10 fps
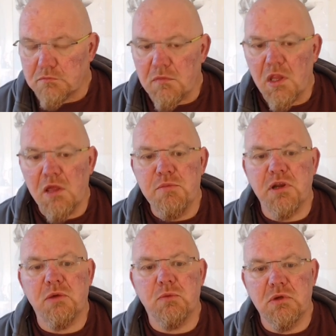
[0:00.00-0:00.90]
But
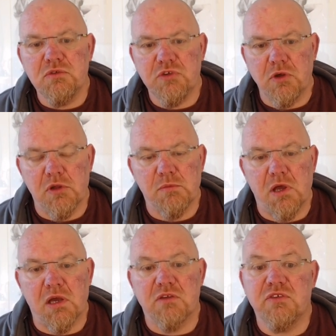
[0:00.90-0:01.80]
it will show you
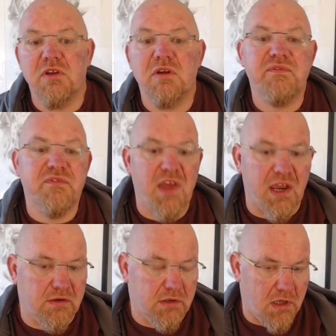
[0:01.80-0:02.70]
markers that
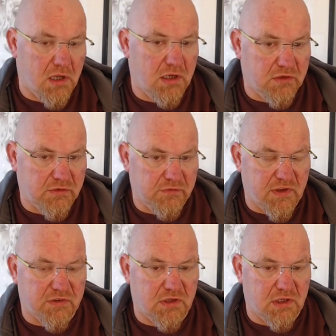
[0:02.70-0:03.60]
affect
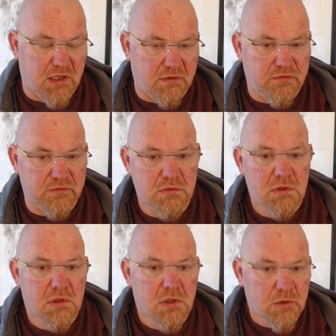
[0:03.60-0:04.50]
cardiovascular health,
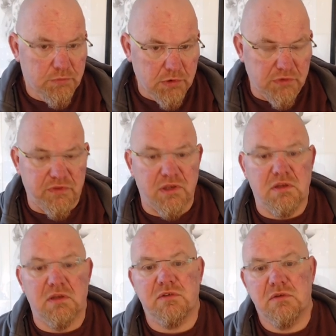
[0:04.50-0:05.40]
blood
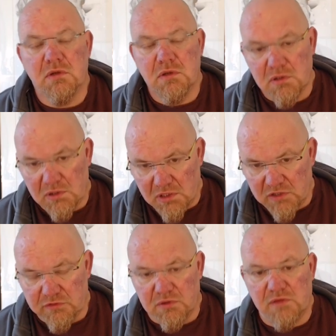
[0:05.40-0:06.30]
thickness,
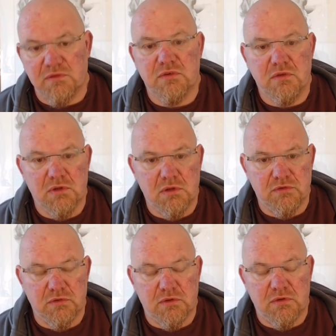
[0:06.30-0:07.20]
cholesterol levels, those
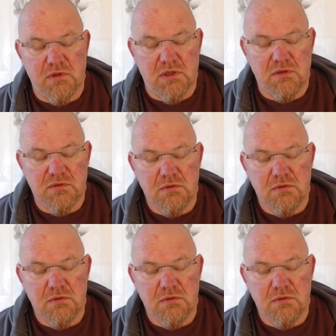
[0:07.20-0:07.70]
sort of things.